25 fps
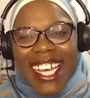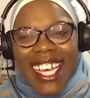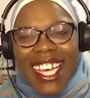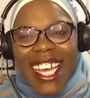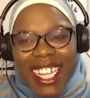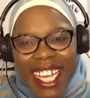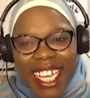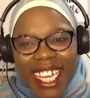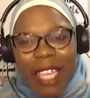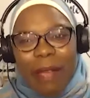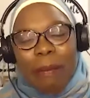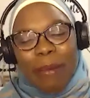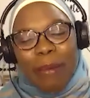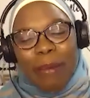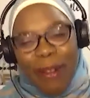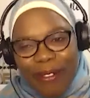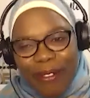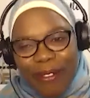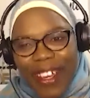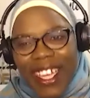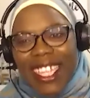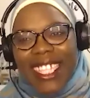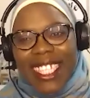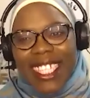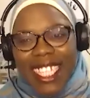Like in
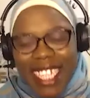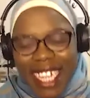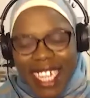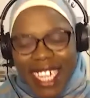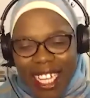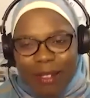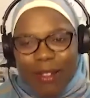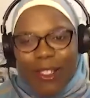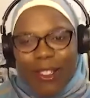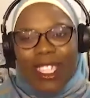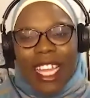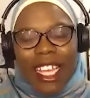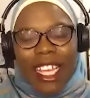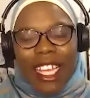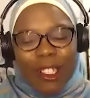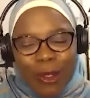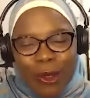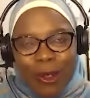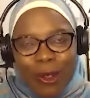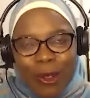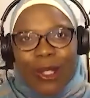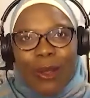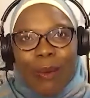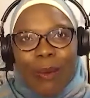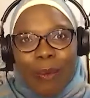preventing and like
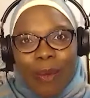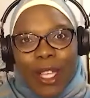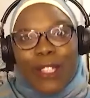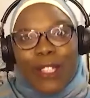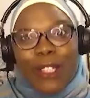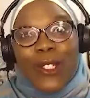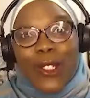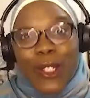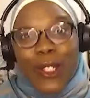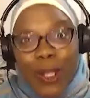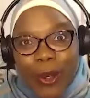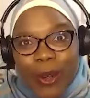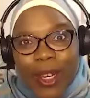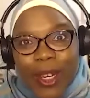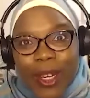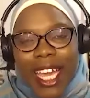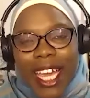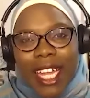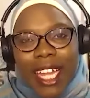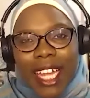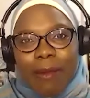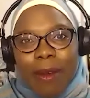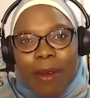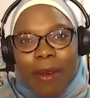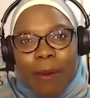doing the best you
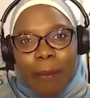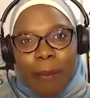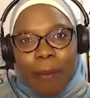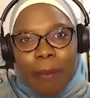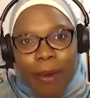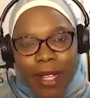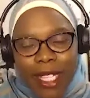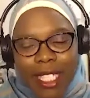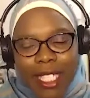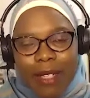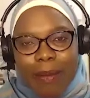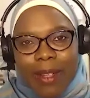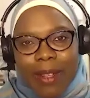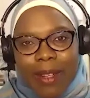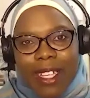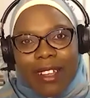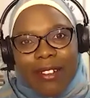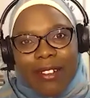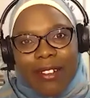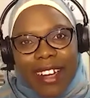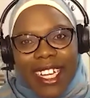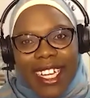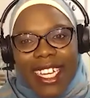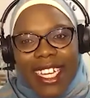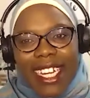can possibly,
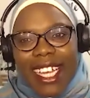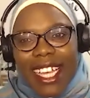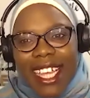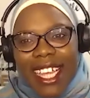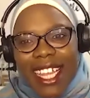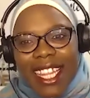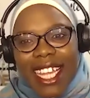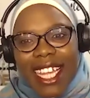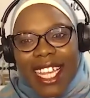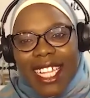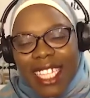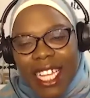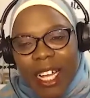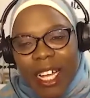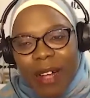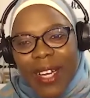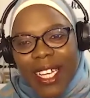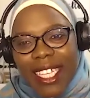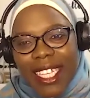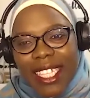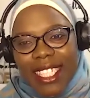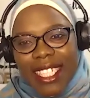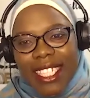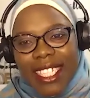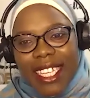right? That's how I
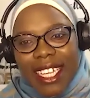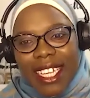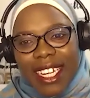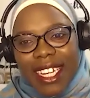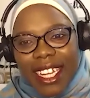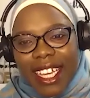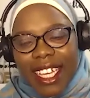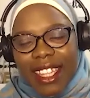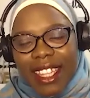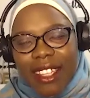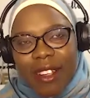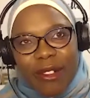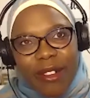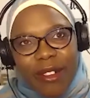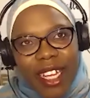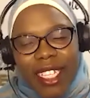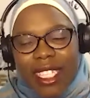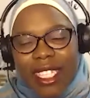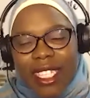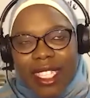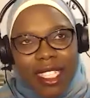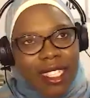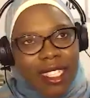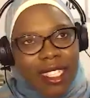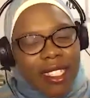see it. Like the
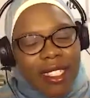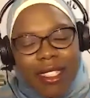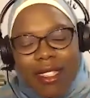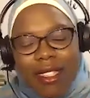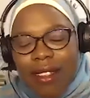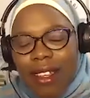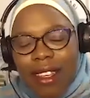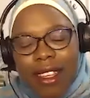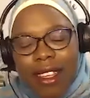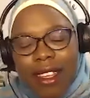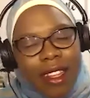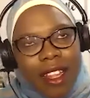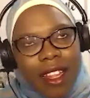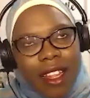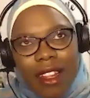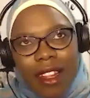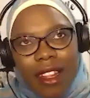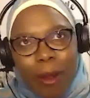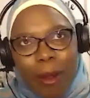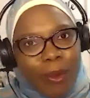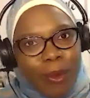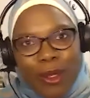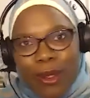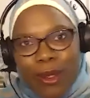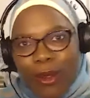rest is up
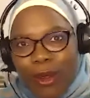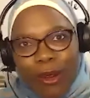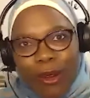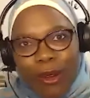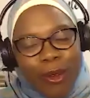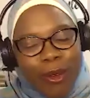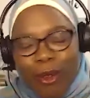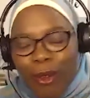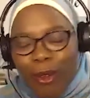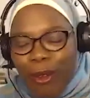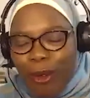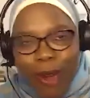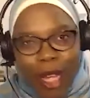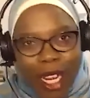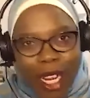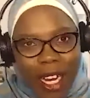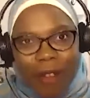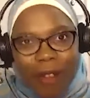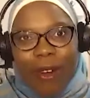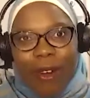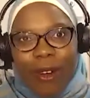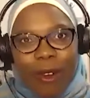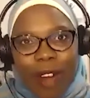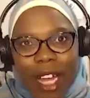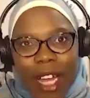to
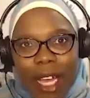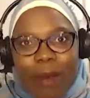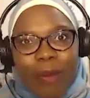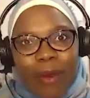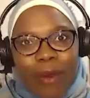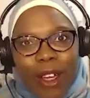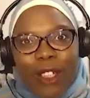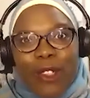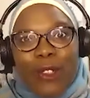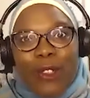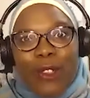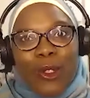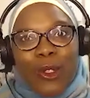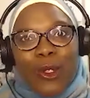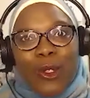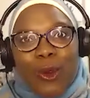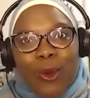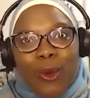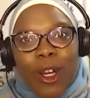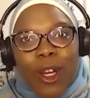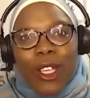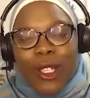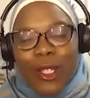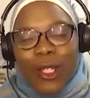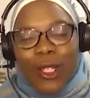whatever, right? But you do
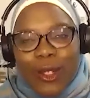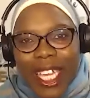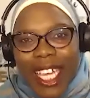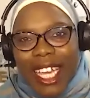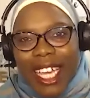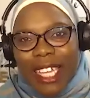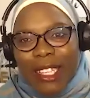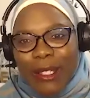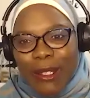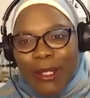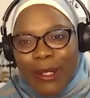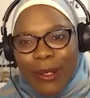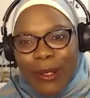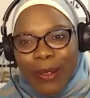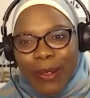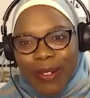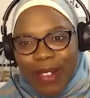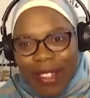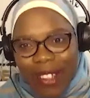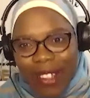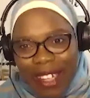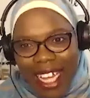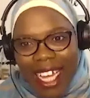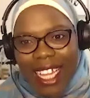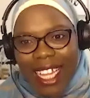what you can do.
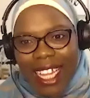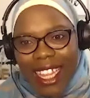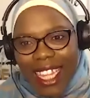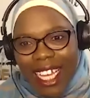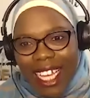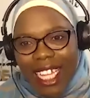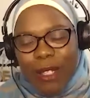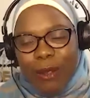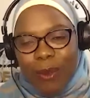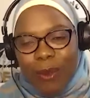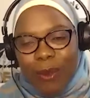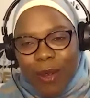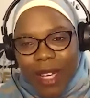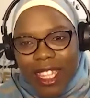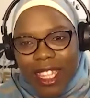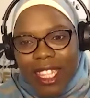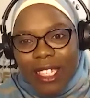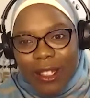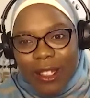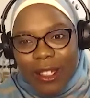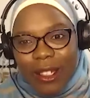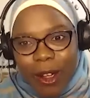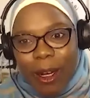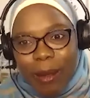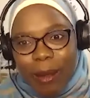And that's where this all
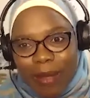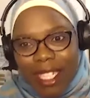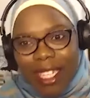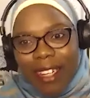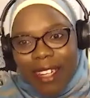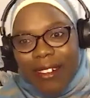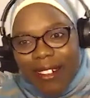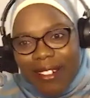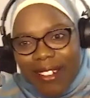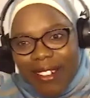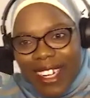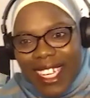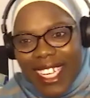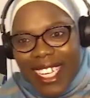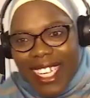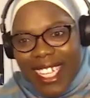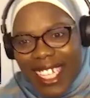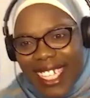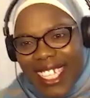comes in, right?